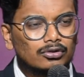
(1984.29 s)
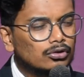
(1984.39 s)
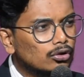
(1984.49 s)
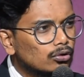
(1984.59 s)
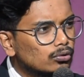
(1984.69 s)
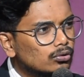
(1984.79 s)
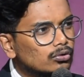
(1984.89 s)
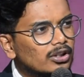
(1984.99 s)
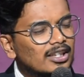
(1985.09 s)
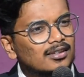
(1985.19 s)

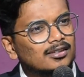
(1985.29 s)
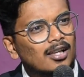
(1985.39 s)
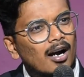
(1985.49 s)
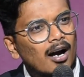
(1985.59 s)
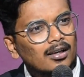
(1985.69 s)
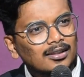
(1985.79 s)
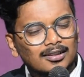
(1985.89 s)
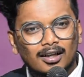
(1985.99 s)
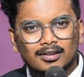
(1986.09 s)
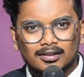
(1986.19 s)
through this dark
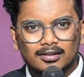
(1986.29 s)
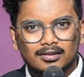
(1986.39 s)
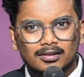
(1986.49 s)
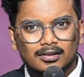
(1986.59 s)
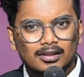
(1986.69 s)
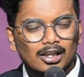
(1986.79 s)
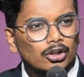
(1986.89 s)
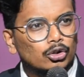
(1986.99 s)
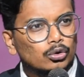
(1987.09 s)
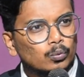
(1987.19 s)
tunnel
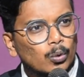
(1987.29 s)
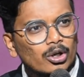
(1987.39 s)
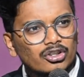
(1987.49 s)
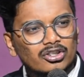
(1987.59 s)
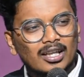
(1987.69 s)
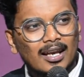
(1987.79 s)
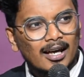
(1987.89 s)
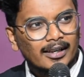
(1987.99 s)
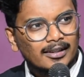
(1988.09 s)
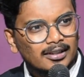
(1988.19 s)
towards the
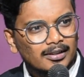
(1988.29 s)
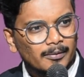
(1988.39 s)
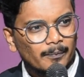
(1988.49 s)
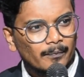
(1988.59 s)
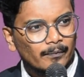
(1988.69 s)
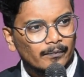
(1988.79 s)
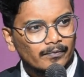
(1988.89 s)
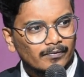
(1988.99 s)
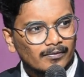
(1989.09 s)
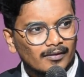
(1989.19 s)
light
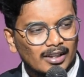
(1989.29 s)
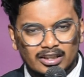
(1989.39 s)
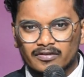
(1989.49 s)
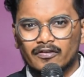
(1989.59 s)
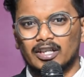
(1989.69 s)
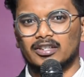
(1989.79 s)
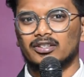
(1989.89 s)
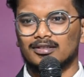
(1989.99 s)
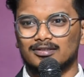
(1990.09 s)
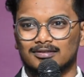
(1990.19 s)
is
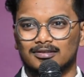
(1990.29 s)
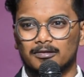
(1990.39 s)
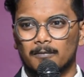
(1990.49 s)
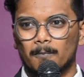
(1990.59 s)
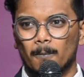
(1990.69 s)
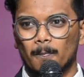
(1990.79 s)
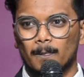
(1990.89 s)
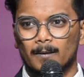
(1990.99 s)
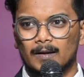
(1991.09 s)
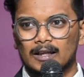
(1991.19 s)
faith.
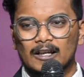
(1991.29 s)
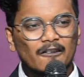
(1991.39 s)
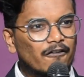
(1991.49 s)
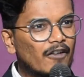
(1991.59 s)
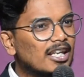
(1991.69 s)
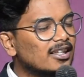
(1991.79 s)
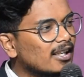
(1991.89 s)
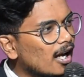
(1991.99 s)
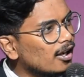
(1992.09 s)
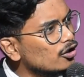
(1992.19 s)
Faith
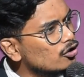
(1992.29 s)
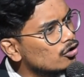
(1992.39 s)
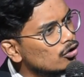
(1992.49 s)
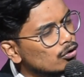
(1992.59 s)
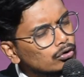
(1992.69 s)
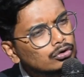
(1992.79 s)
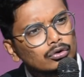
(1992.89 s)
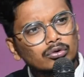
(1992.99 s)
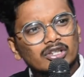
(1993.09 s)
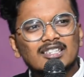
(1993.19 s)
carries you
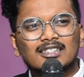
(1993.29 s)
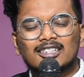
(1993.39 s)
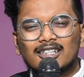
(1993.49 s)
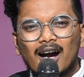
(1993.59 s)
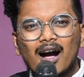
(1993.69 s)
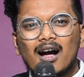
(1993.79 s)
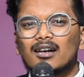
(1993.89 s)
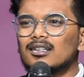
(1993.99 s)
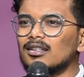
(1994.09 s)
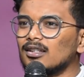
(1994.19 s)
through this
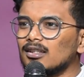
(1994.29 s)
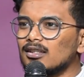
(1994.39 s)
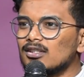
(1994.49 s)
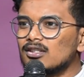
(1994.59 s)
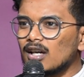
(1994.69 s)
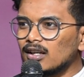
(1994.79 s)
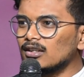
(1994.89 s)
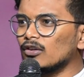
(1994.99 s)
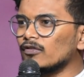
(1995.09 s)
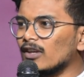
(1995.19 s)
dark
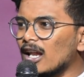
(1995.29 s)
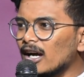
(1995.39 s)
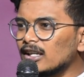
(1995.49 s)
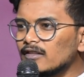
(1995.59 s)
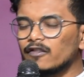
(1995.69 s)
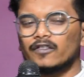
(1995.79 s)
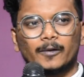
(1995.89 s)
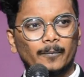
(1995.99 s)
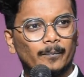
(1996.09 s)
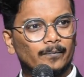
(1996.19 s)
tunnel of life
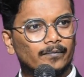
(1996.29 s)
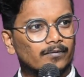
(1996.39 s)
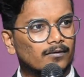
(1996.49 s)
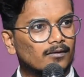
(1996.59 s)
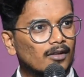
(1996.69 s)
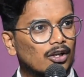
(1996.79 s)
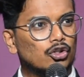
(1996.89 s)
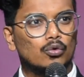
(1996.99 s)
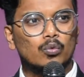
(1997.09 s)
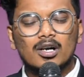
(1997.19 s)

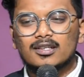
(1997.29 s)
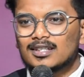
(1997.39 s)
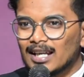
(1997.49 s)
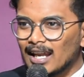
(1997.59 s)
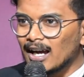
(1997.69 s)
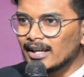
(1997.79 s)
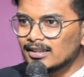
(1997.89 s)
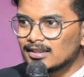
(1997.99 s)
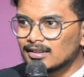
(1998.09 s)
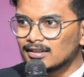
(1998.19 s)
towards the
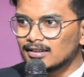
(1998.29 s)
light,